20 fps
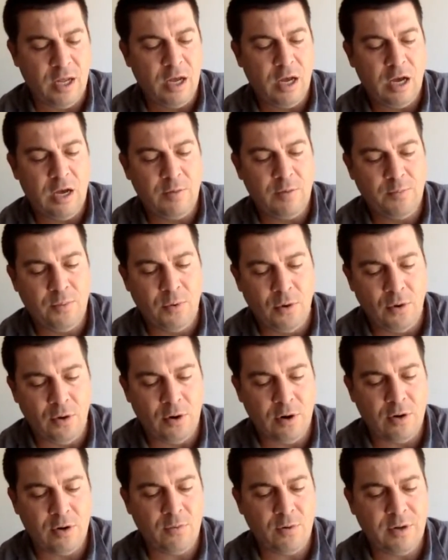
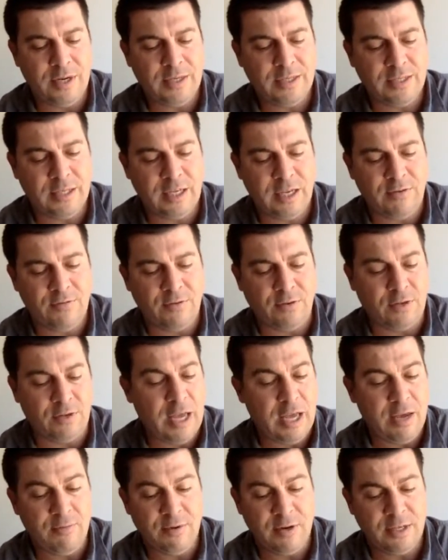Abhor what is evil,
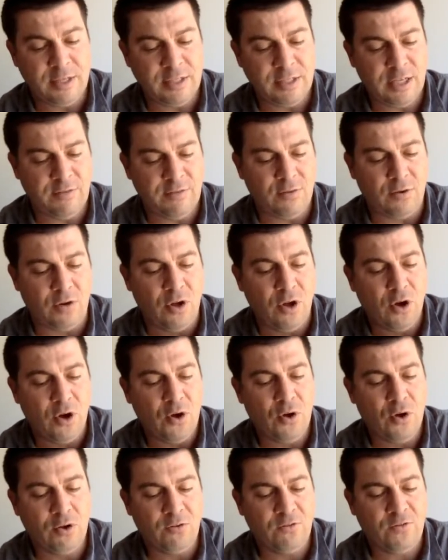hate what is evil,
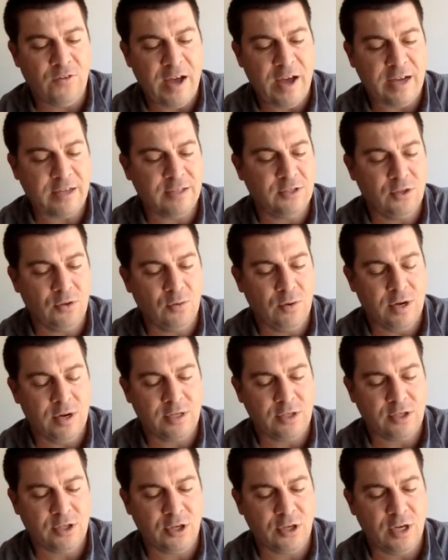hold fast to what
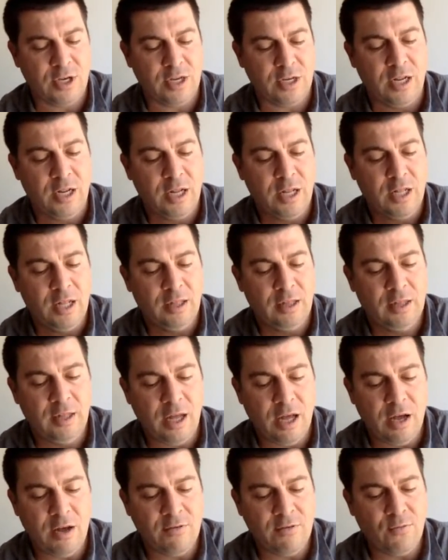is good.
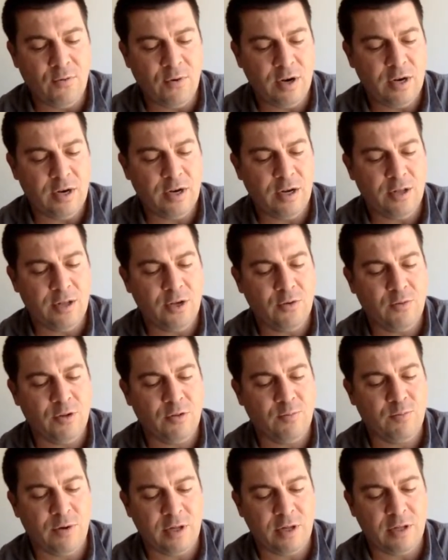Love one another
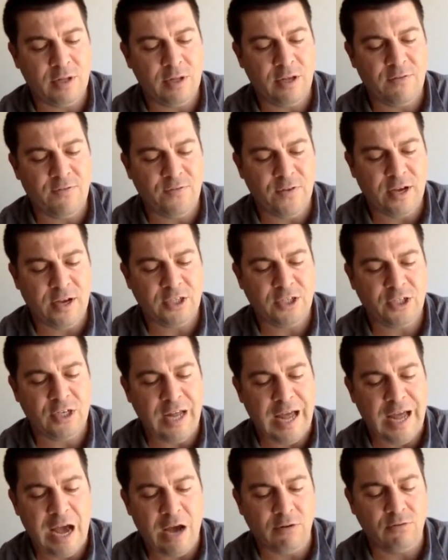with brotherly affection,
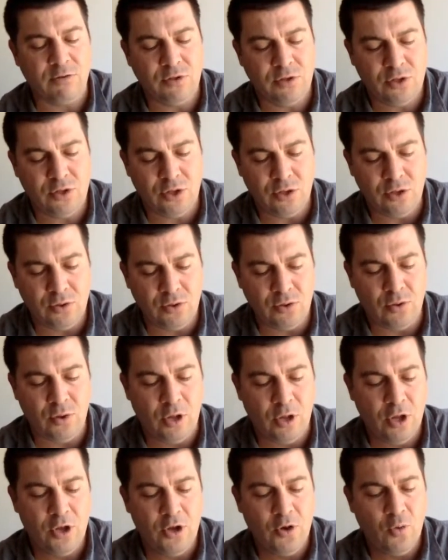outdo
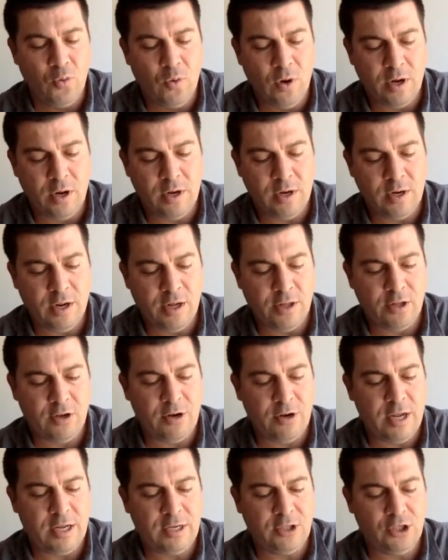one another
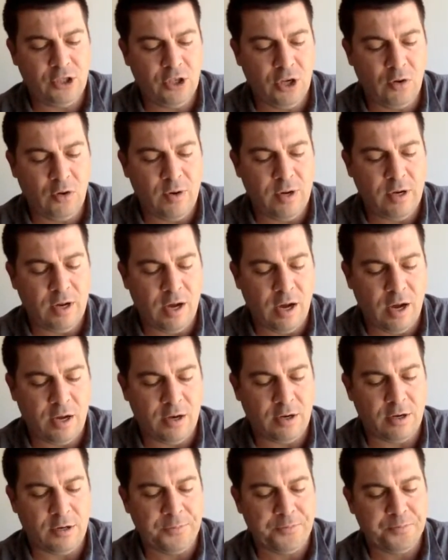in showing
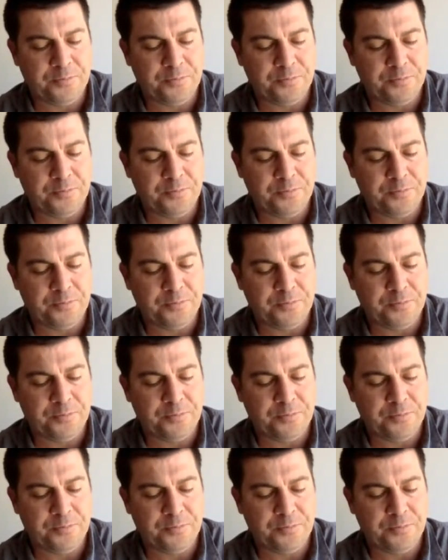honor.